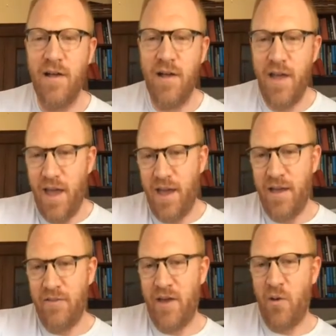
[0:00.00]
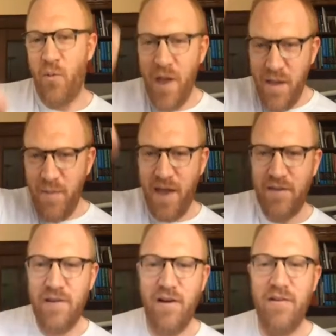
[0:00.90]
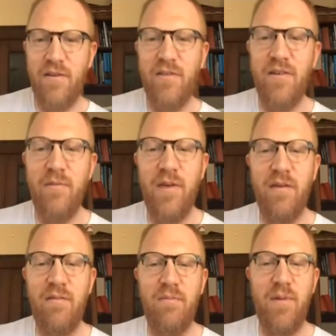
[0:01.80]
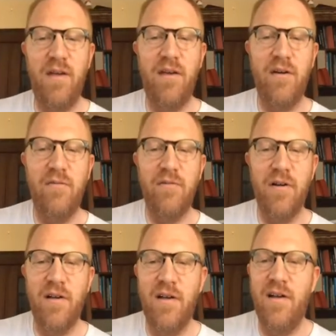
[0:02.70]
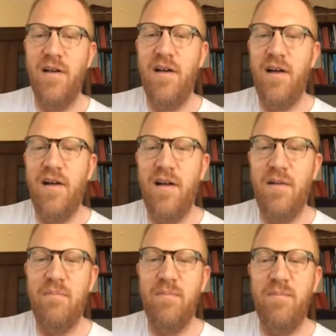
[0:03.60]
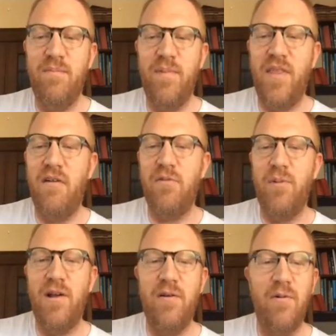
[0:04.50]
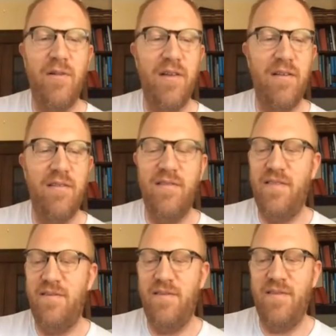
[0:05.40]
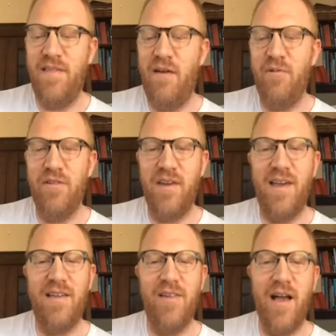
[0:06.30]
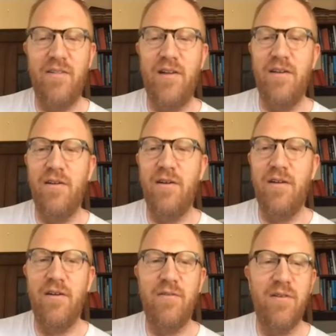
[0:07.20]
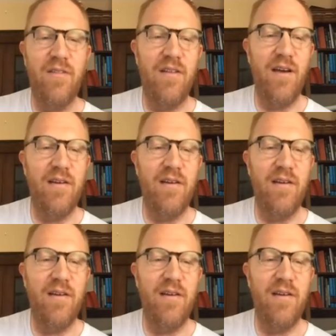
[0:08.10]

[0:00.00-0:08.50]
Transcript: And like way back there, you can see me peeking over. But that was pretty cool that was like exactly a year ago to the day.